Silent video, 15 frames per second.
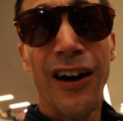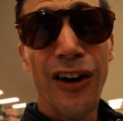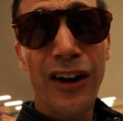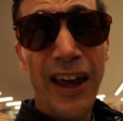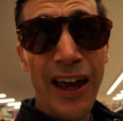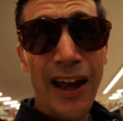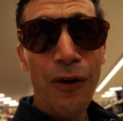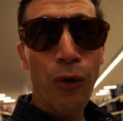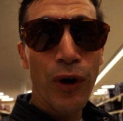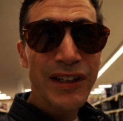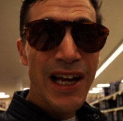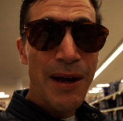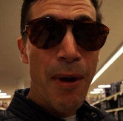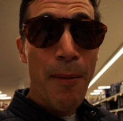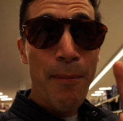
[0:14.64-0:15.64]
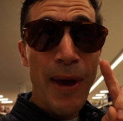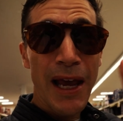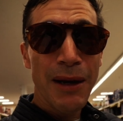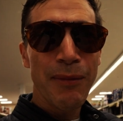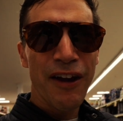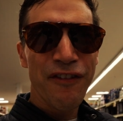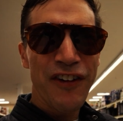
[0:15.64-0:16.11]
Okay, one time I
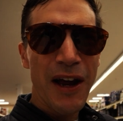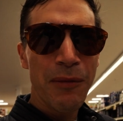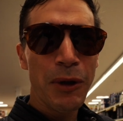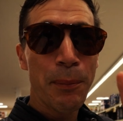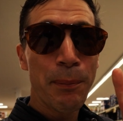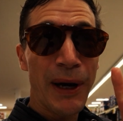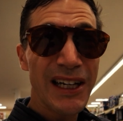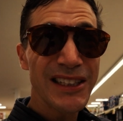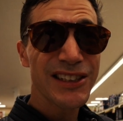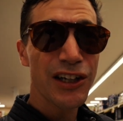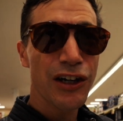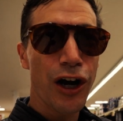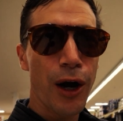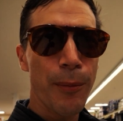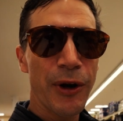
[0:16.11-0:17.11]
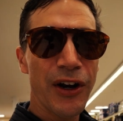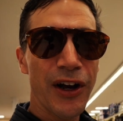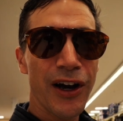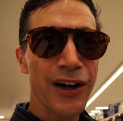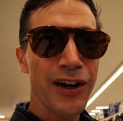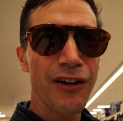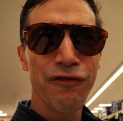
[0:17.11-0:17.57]
made my family pasta
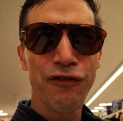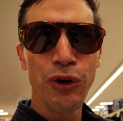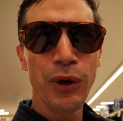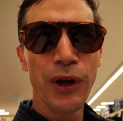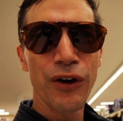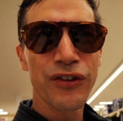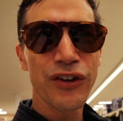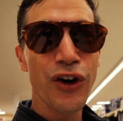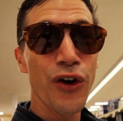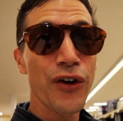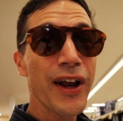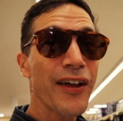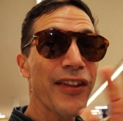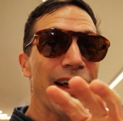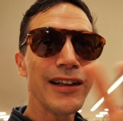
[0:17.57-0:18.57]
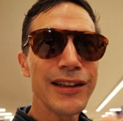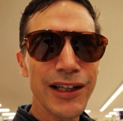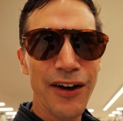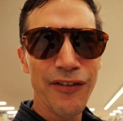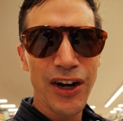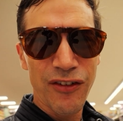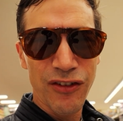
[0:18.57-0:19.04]
carbonara a few years ago. Now they
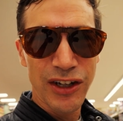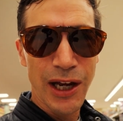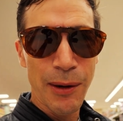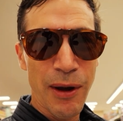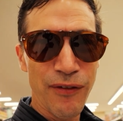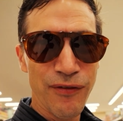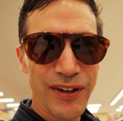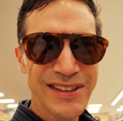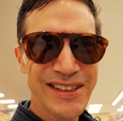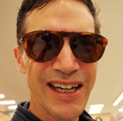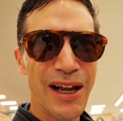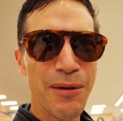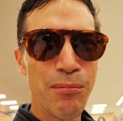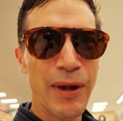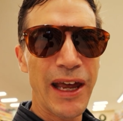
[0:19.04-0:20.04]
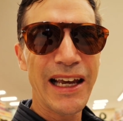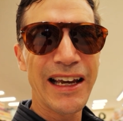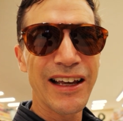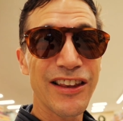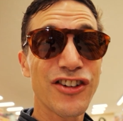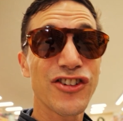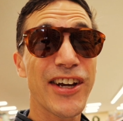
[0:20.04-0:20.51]
love it every time I visit, I make
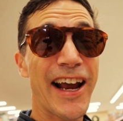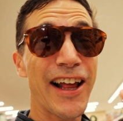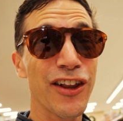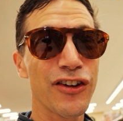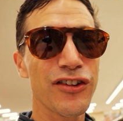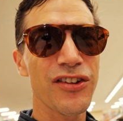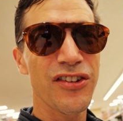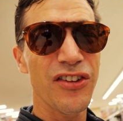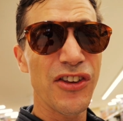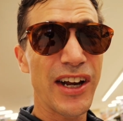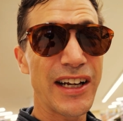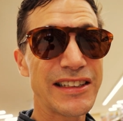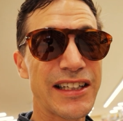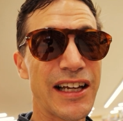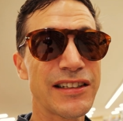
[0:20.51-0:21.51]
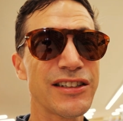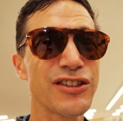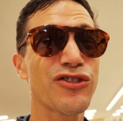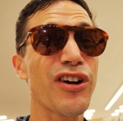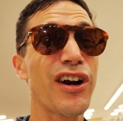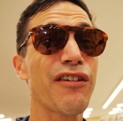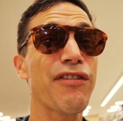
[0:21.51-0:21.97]
it. The challenges in the United States
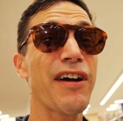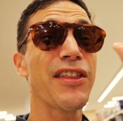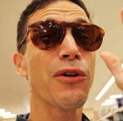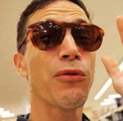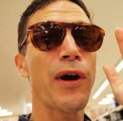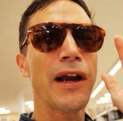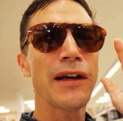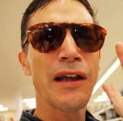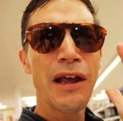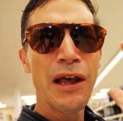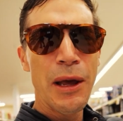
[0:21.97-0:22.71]
is trying to find the right